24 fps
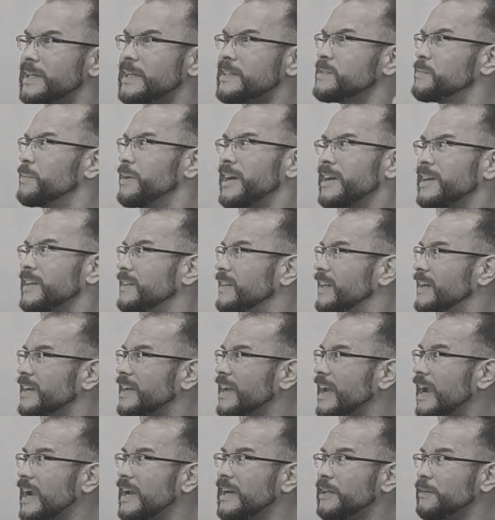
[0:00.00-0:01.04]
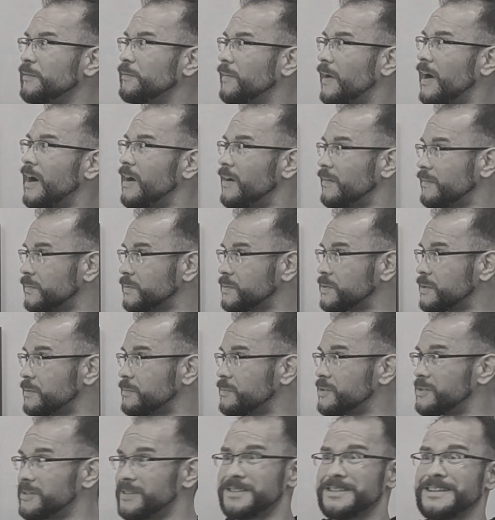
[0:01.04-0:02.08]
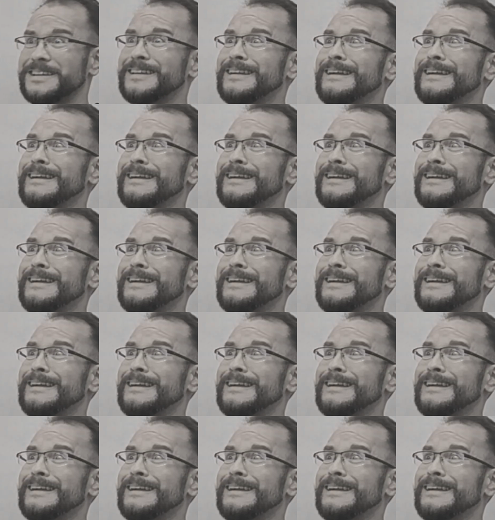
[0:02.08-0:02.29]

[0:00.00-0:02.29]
that's back in like 85 or something. Like,